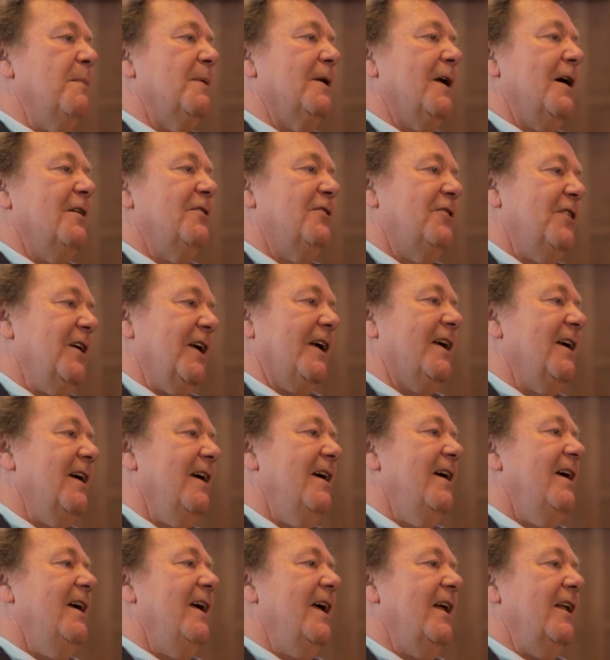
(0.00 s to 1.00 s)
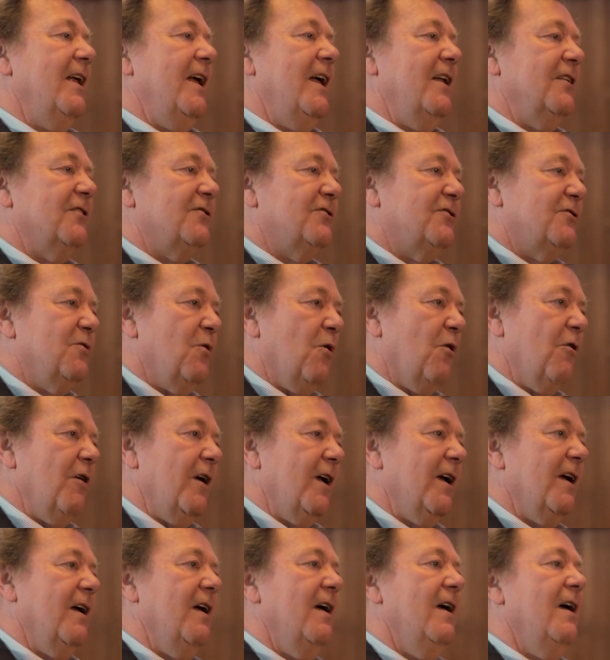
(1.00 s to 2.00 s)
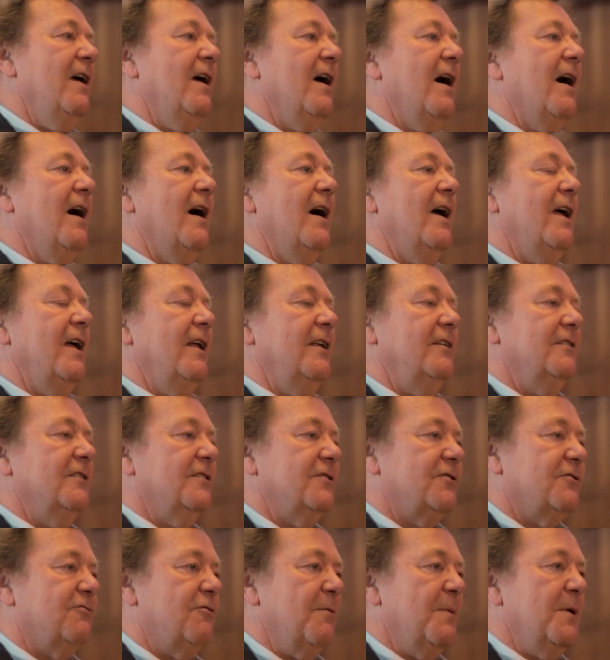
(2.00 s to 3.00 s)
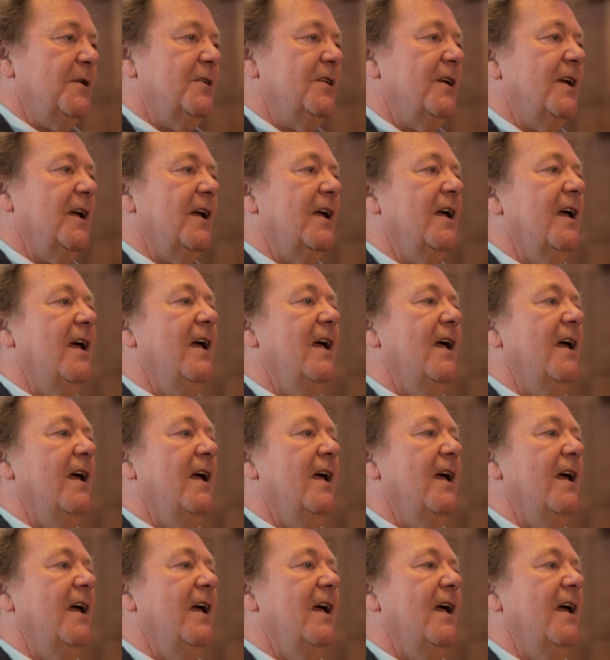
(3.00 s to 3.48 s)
But I think in storing, in distributing,